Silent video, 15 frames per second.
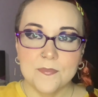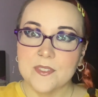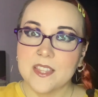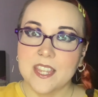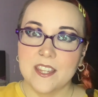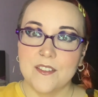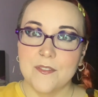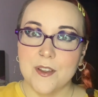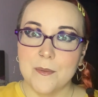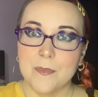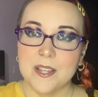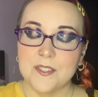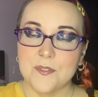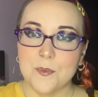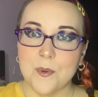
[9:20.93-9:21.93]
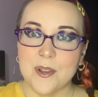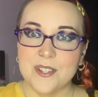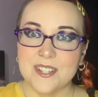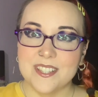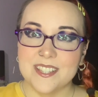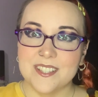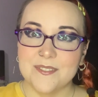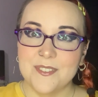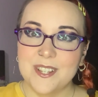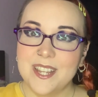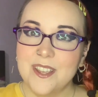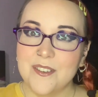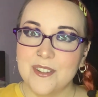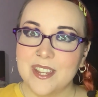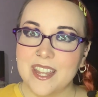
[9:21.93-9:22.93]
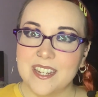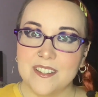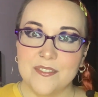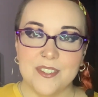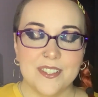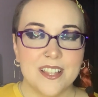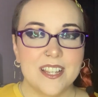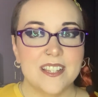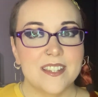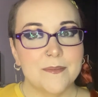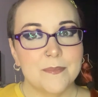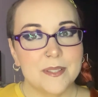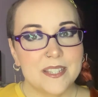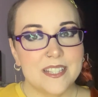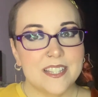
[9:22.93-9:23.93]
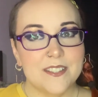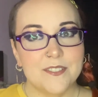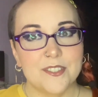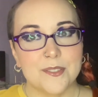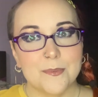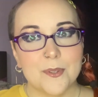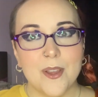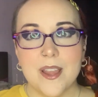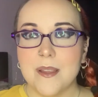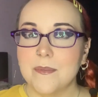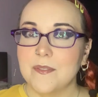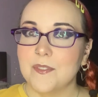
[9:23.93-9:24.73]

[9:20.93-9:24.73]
Thank you very much for watching this video. Again, if you like it, please hit subscribe.